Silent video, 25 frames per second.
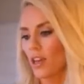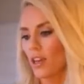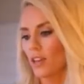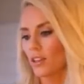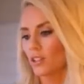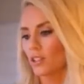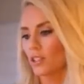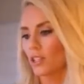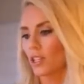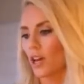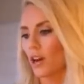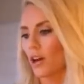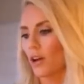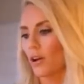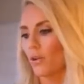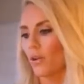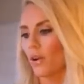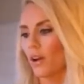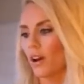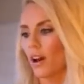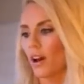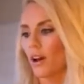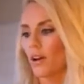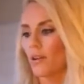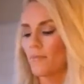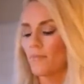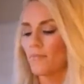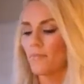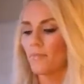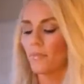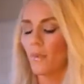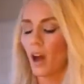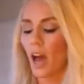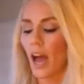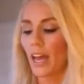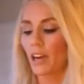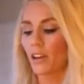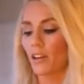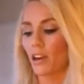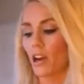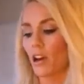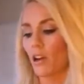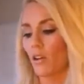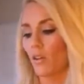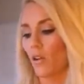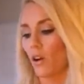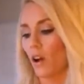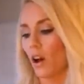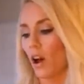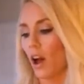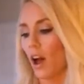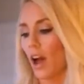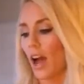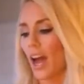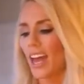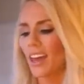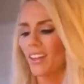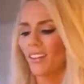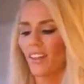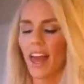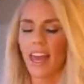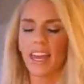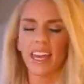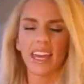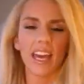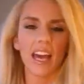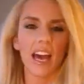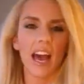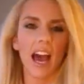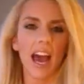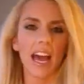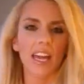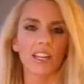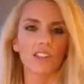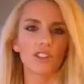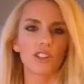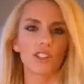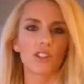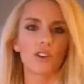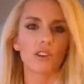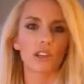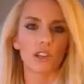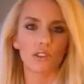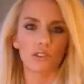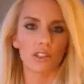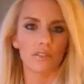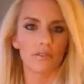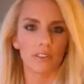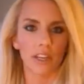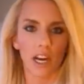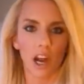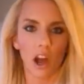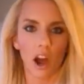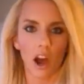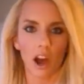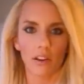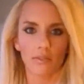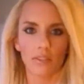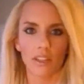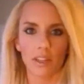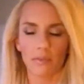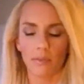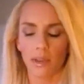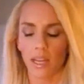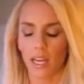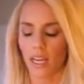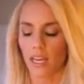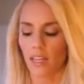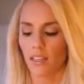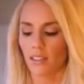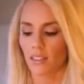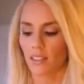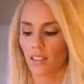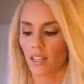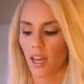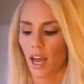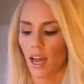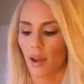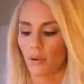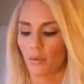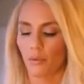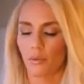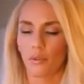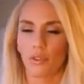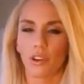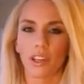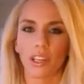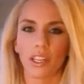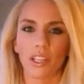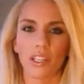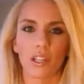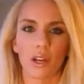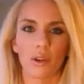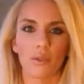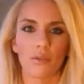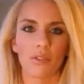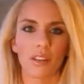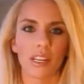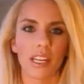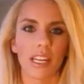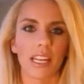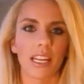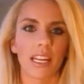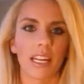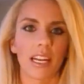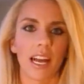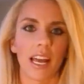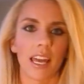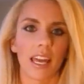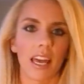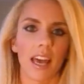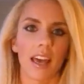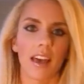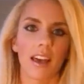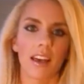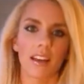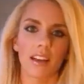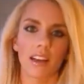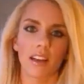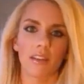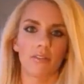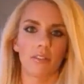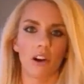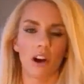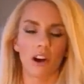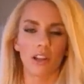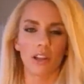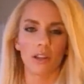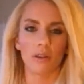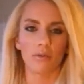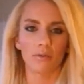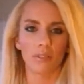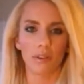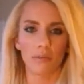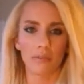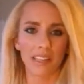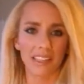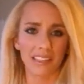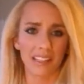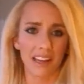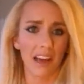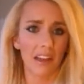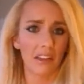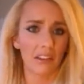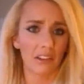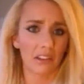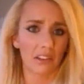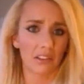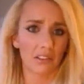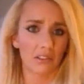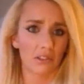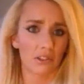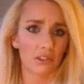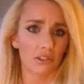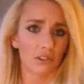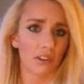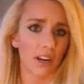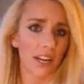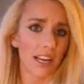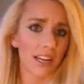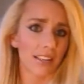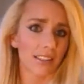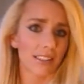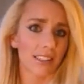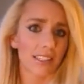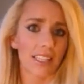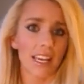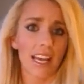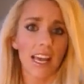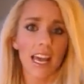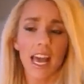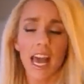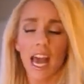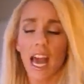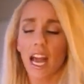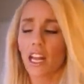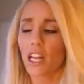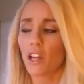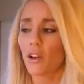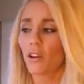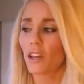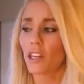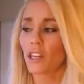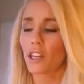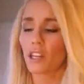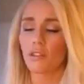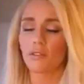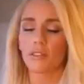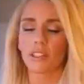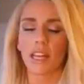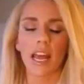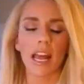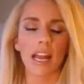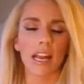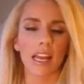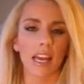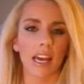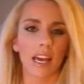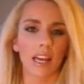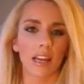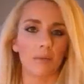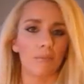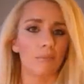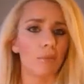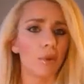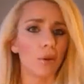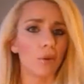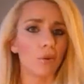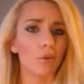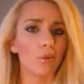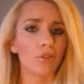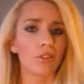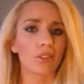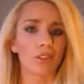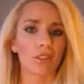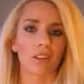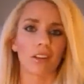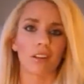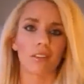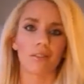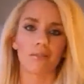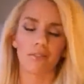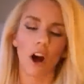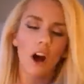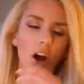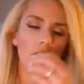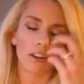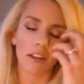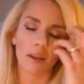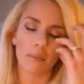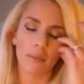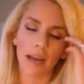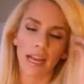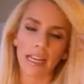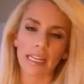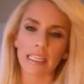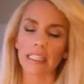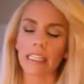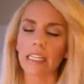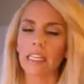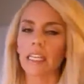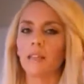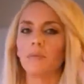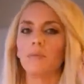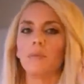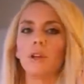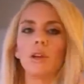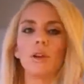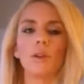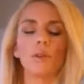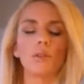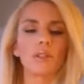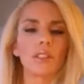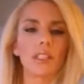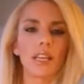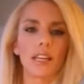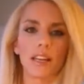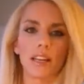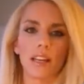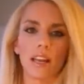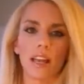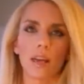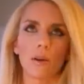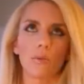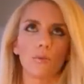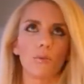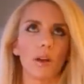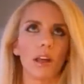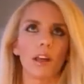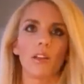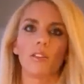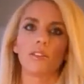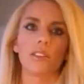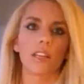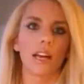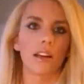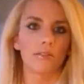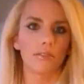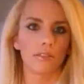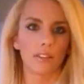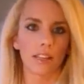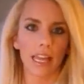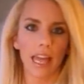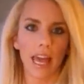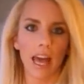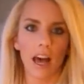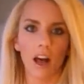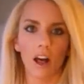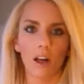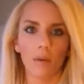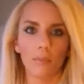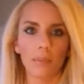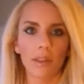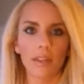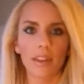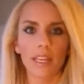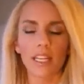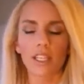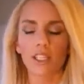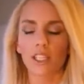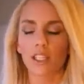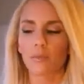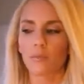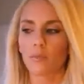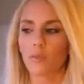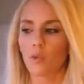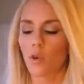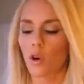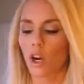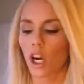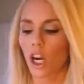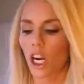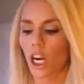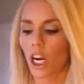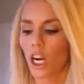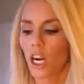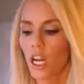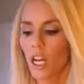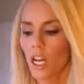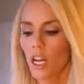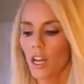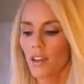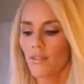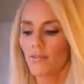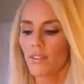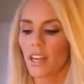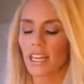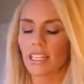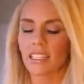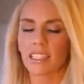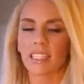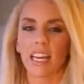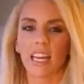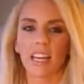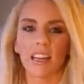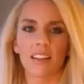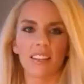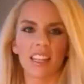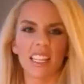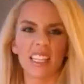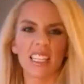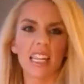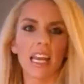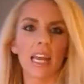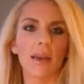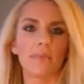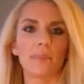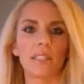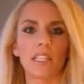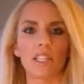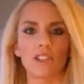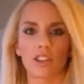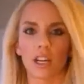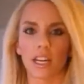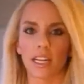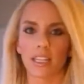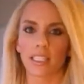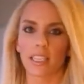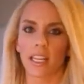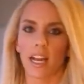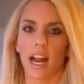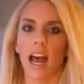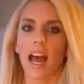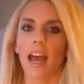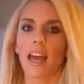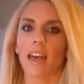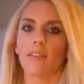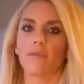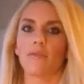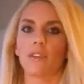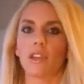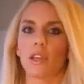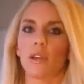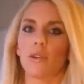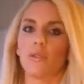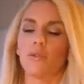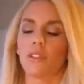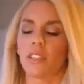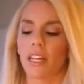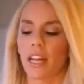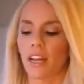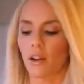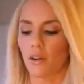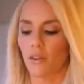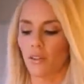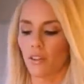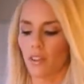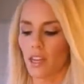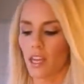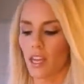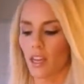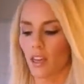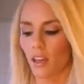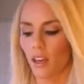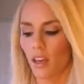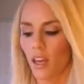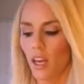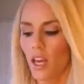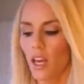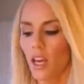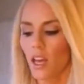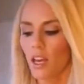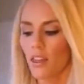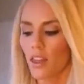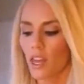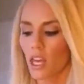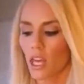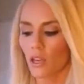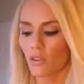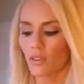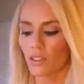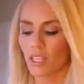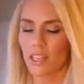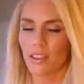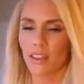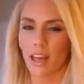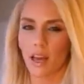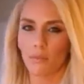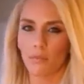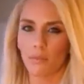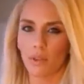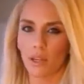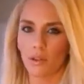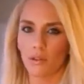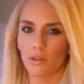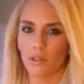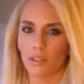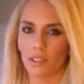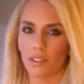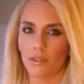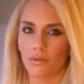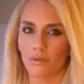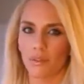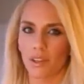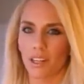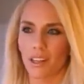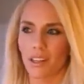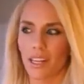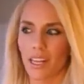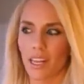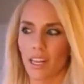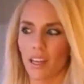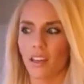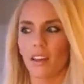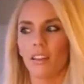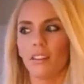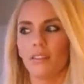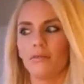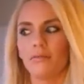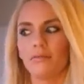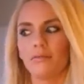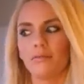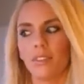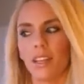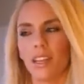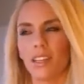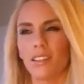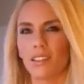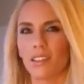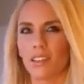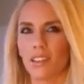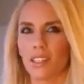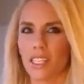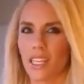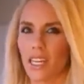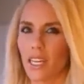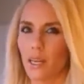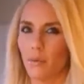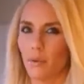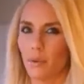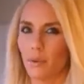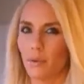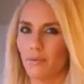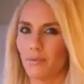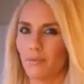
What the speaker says: So, I don't know. I like it. I just don't use it very often because I really don't need it. I get enough volume from these other tricks. And you can use any kind of mousse or volumizing mousse, and it will definitely help. But these are more things that, the tips and tricks that I've used. I don't think that using that mousse really is a good tip.